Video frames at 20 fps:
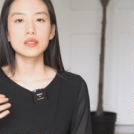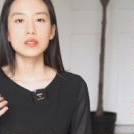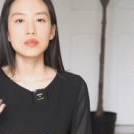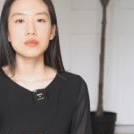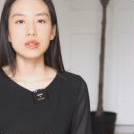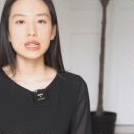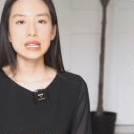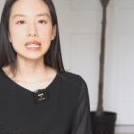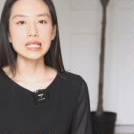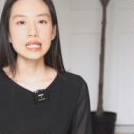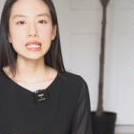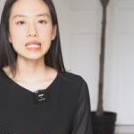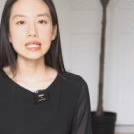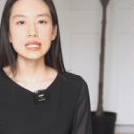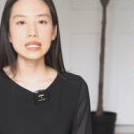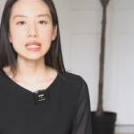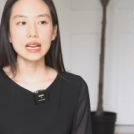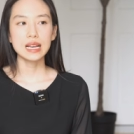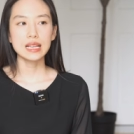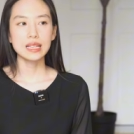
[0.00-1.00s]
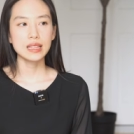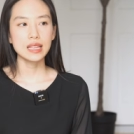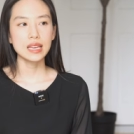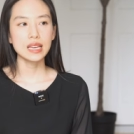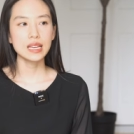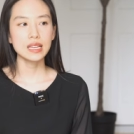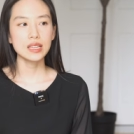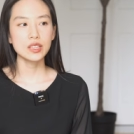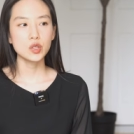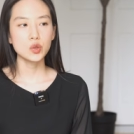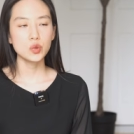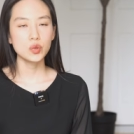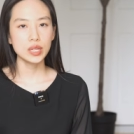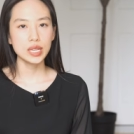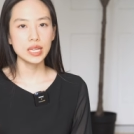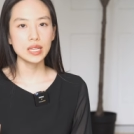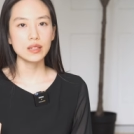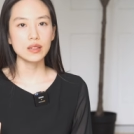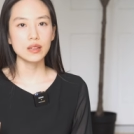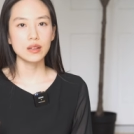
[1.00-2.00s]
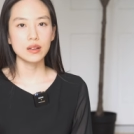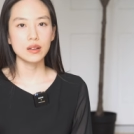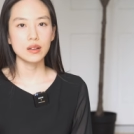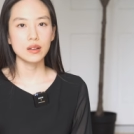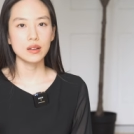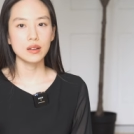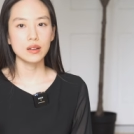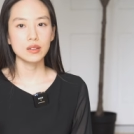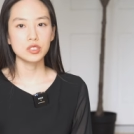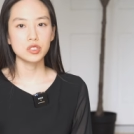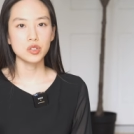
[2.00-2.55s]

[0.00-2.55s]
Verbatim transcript: The reason I think you need a